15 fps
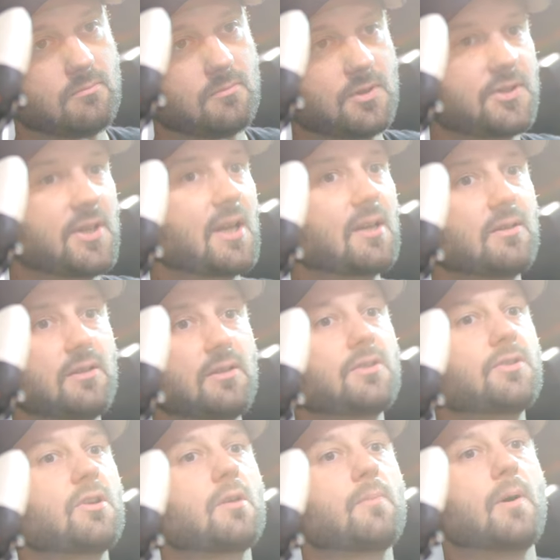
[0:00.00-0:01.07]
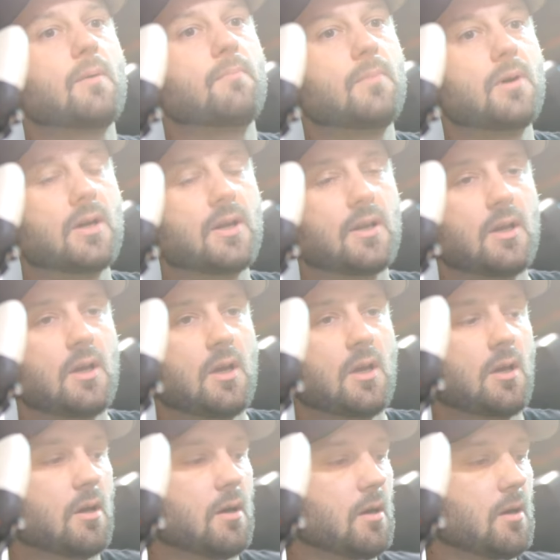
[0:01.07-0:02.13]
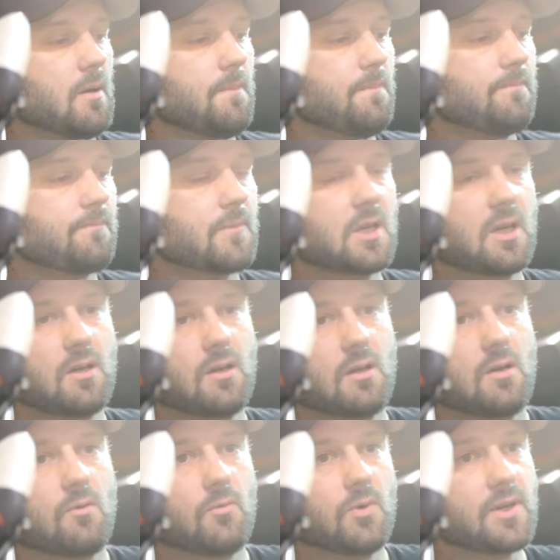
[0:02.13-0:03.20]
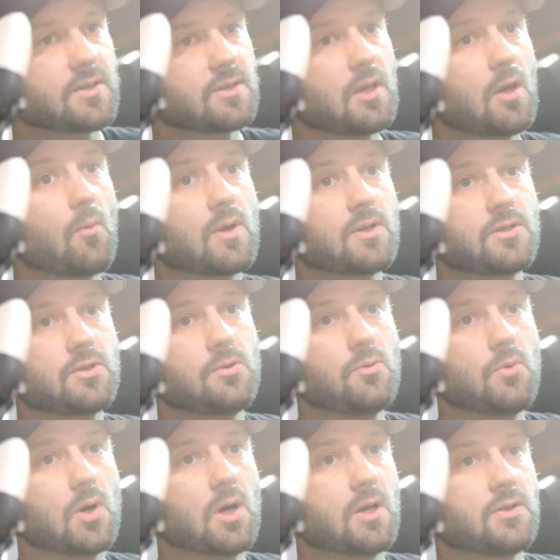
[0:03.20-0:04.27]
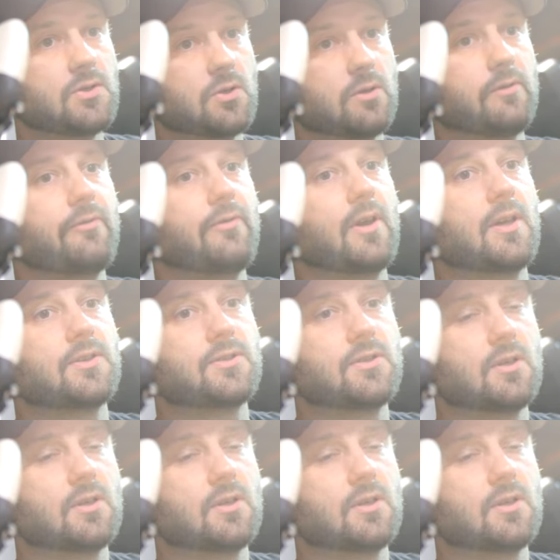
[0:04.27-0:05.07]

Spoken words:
Secondly, let's talk about mud. Recently, I went to Dirt Fest